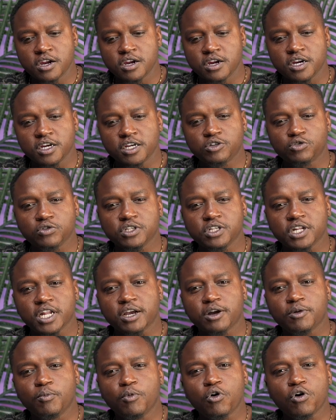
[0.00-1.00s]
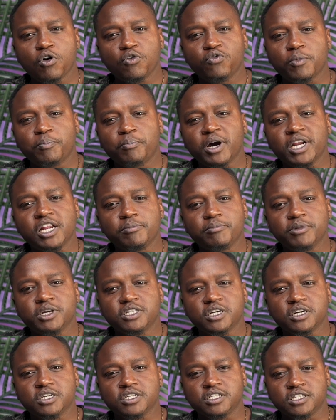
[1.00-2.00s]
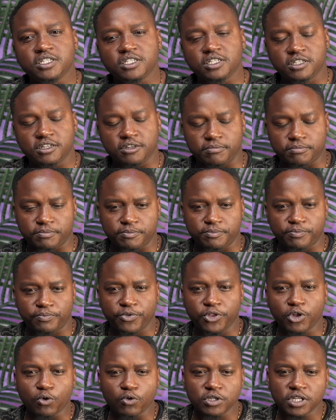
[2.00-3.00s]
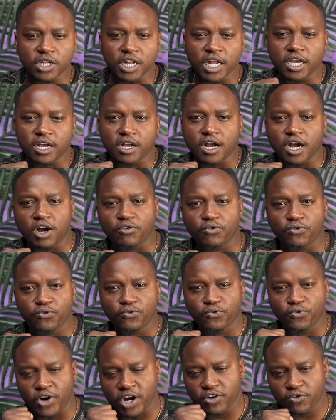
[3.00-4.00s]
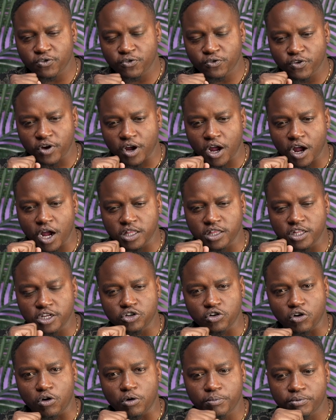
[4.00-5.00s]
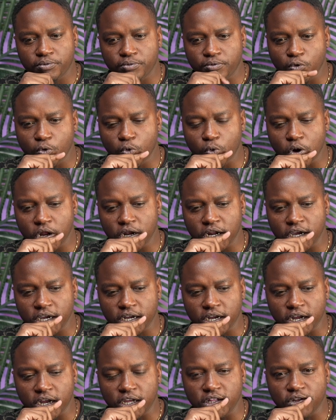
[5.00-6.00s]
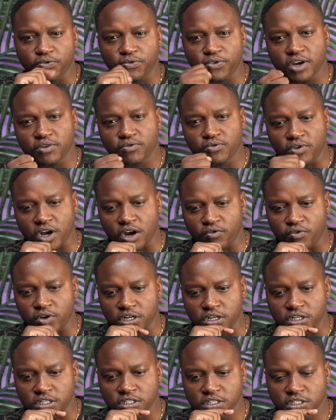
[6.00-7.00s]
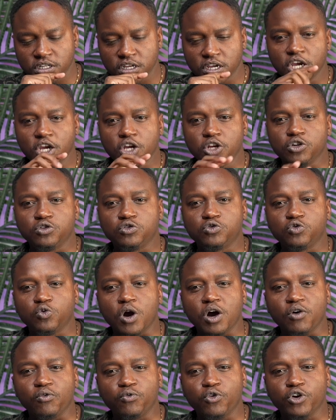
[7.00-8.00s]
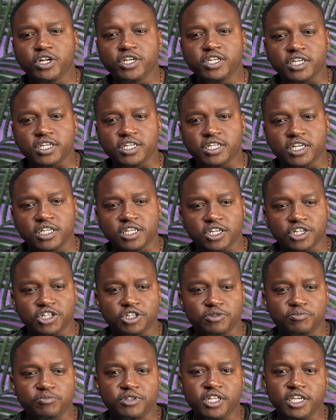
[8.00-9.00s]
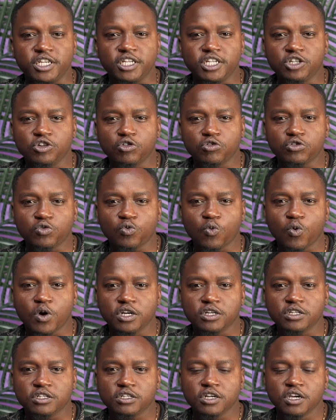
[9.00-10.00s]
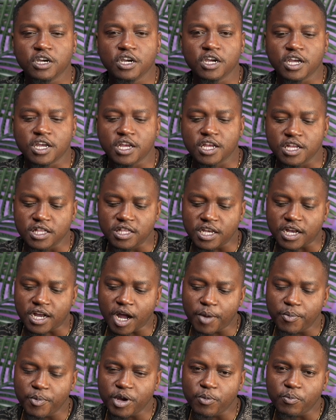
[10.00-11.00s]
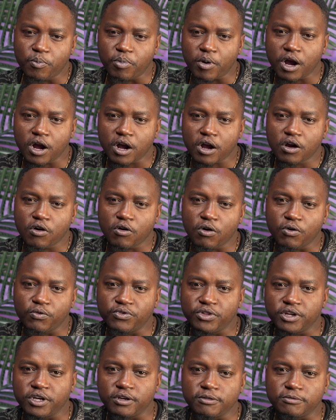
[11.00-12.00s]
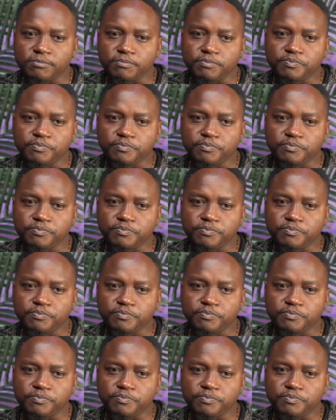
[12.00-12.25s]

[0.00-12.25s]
it was like more of a parliamentary system. There was like five at the top who were like the five governors to avoid dictatorship. They did not want the coming back of the